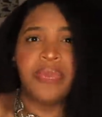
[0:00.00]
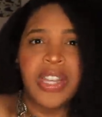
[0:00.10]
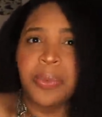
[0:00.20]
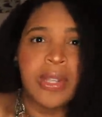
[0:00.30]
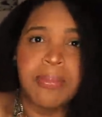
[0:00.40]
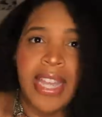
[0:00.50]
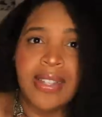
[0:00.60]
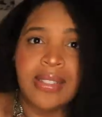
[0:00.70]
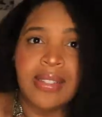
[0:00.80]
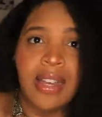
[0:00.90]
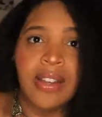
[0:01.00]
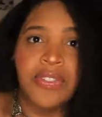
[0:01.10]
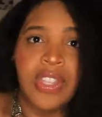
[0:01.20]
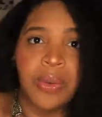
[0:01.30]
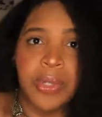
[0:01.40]
They're remakes
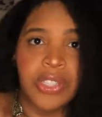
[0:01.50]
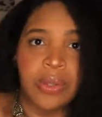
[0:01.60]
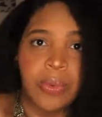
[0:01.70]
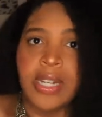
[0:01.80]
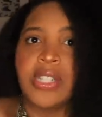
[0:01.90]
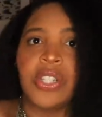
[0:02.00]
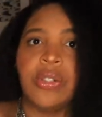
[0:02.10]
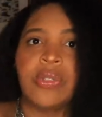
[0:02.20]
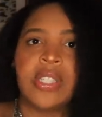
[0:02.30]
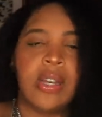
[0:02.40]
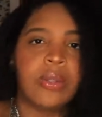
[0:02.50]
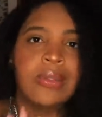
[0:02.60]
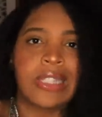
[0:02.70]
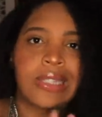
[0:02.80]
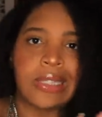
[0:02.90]
of the original 1 and 2. So,
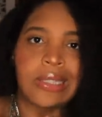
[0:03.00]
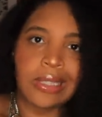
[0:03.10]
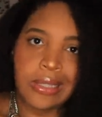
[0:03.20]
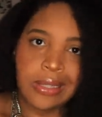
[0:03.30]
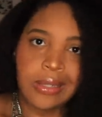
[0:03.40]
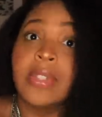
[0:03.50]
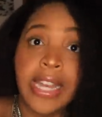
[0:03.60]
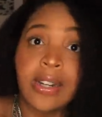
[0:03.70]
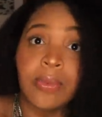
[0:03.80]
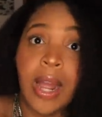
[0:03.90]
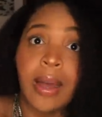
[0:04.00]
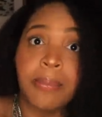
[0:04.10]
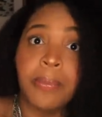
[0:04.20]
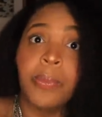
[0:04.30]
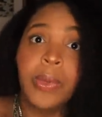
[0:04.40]
later,
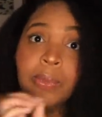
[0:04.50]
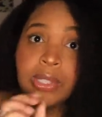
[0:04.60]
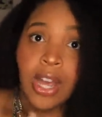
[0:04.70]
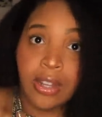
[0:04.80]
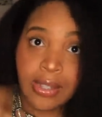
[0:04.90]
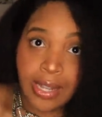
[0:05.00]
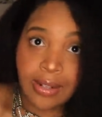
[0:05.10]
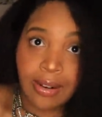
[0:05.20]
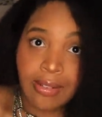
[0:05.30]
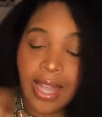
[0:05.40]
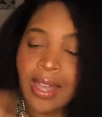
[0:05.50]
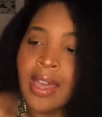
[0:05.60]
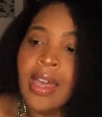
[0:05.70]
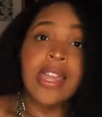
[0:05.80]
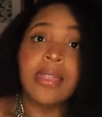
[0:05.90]
Rob. We will talk later, okay?
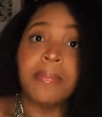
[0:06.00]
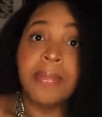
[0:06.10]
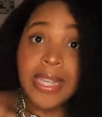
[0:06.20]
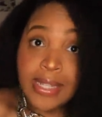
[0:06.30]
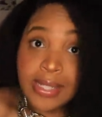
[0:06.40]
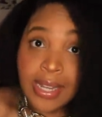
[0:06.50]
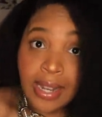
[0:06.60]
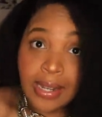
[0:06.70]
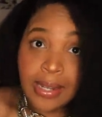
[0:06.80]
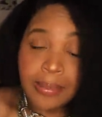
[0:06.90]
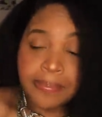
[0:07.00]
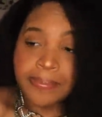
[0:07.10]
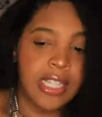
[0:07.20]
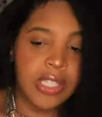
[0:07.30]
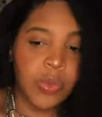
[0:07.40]
In the meantime,
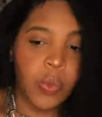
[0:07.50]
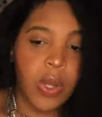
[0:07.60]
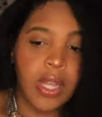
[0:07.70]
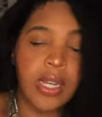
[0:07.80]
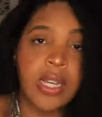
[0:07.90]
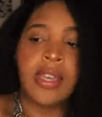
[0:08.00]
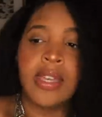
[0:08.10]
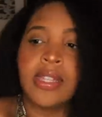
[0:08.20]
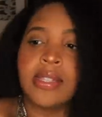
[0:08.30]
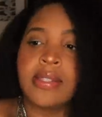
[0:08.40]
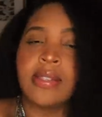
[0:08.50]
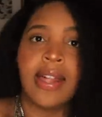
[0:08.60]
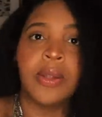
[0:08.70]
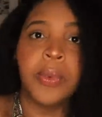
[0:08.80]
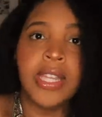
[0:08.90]
this one is
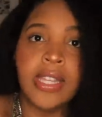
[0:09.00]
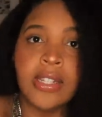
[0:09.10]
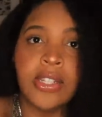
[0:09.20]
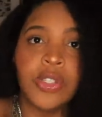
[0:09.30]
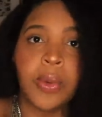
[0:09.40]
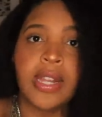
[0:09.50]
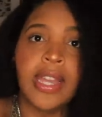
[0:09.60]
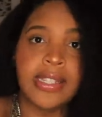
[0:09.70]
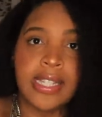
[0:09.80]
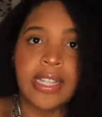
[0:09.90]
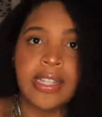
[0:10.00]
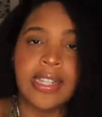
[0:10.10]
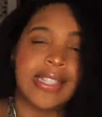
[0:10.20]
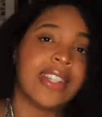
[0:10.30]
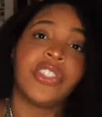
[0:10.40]
Halloween 2018.
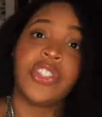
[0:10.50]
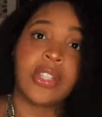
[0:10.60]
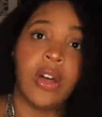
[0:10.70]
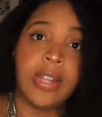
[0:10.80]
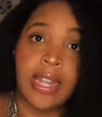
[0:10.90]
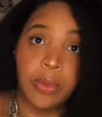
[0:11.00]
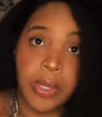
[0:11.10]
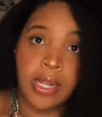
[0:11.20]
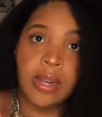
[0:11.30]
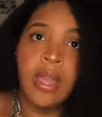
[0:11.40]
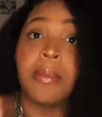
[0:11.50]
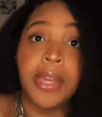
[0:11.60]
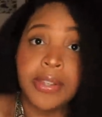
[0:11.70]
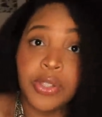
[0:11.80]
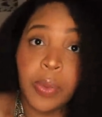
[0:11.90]
It's actually just called Halloween. Came
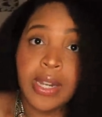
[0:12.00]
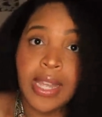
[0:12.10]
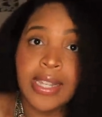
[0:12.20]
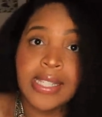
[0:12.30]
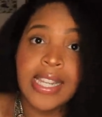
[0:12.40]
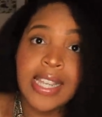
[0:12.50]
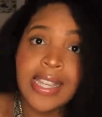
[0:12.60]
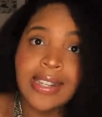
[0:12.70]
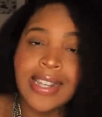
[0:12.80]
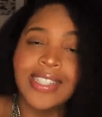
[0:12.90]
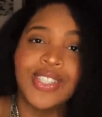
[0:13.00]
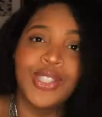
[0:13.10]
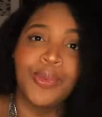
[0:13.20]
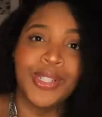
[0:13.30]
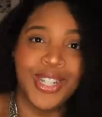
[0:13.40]
out in 2018. It is
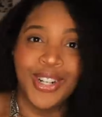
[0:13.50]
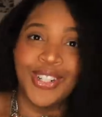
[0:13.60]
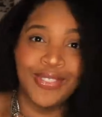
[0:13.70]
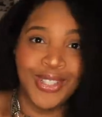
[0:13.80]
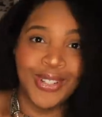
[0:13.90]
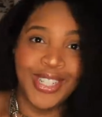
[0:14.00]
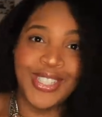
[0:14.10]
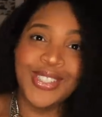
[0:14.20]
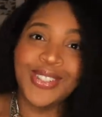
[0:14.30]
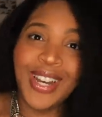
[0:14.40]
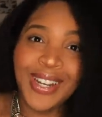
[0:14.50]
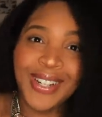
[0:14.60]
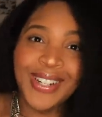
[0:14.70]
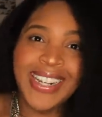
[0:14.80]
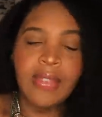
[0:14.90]
the return of Laurie
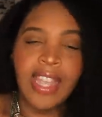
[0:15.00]
Strode.